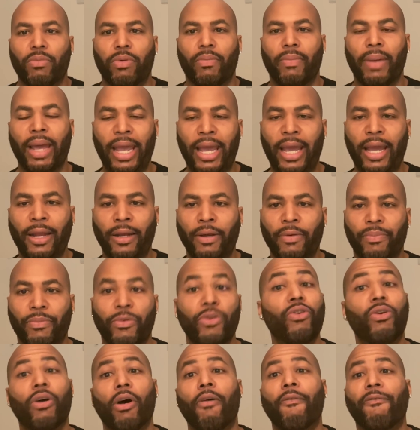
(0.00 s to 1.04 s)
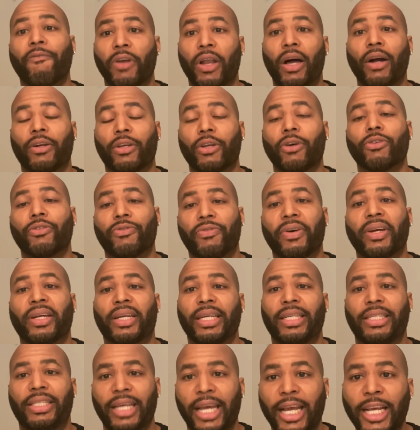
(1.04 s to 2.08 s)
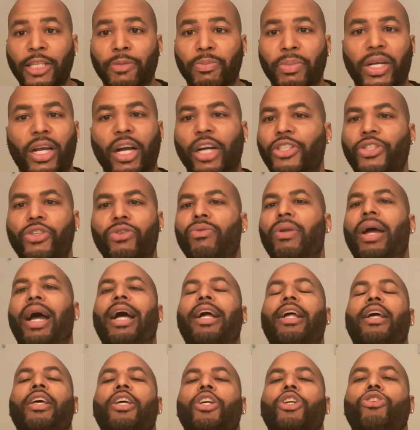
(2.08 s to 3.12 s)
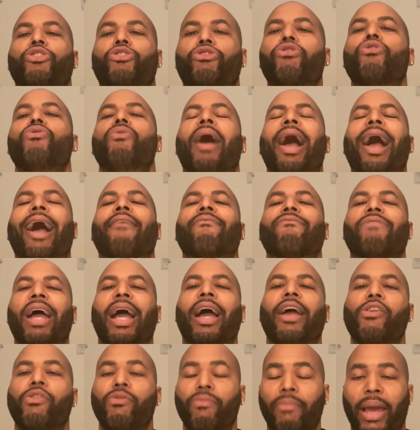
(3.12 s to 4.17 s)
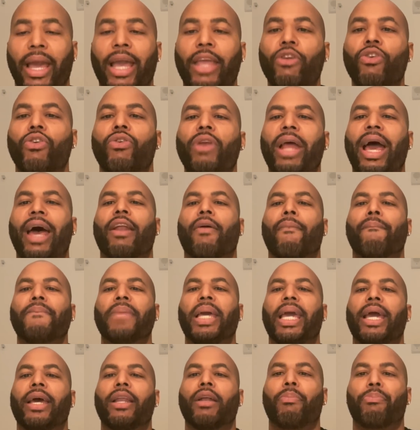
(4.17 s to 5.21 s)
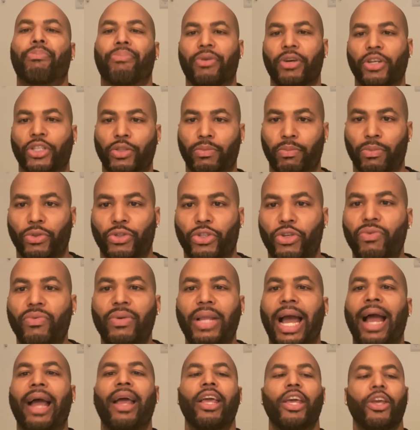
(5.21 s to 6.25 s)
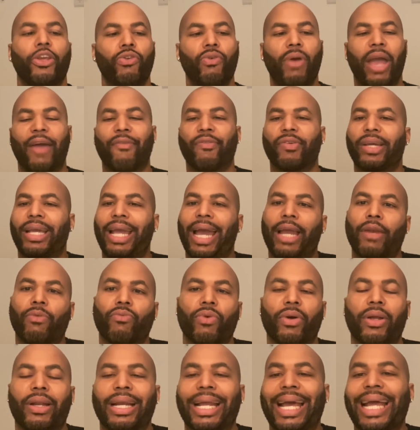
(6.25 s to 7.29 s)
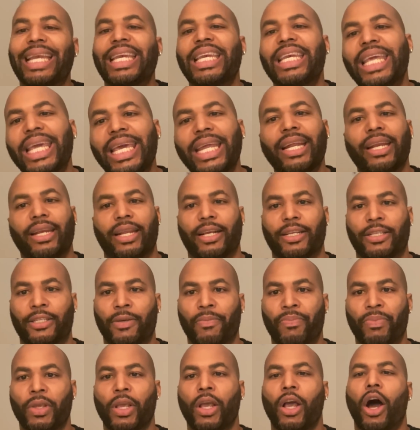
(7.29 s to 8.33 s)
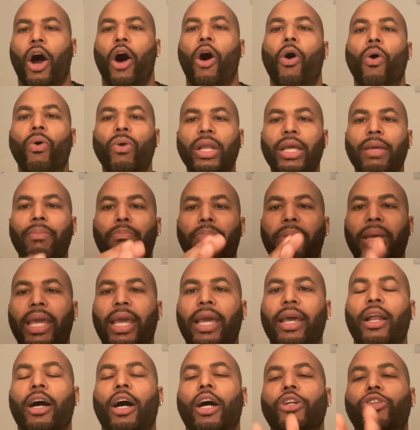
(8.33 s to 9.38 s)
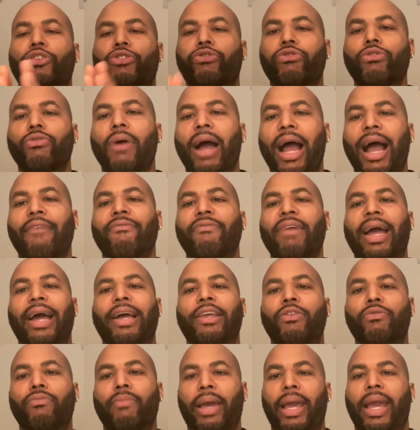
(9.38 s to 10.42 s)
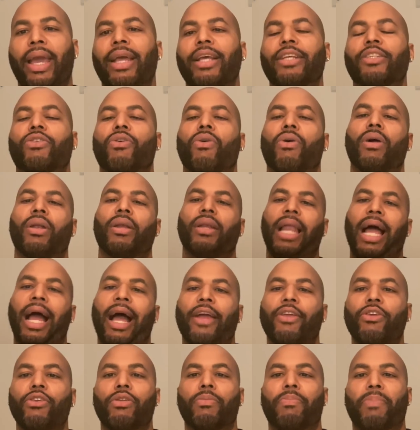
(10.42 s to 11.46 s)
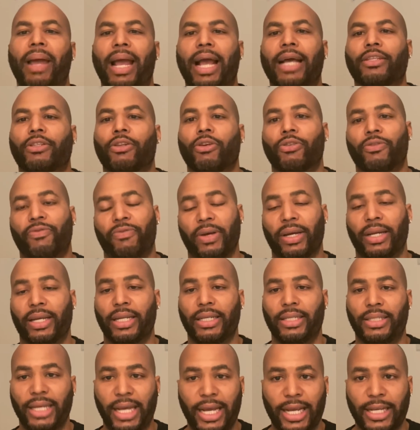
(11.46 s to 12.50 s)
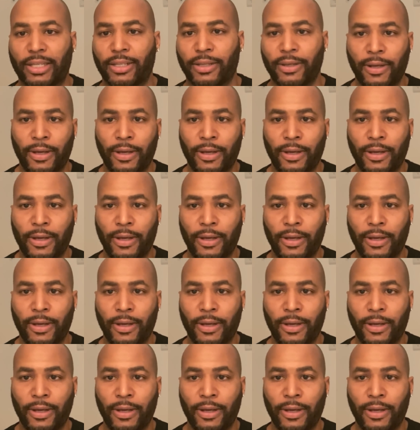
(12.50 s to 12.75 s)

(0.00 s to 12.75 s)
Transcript: man, you gonna flunk those fucking tests because you're not true high value man. You're not a man of principles. You haven't gotten rid of that neediness. Only being a true high value man is gonna allow you to pass those fucking tests.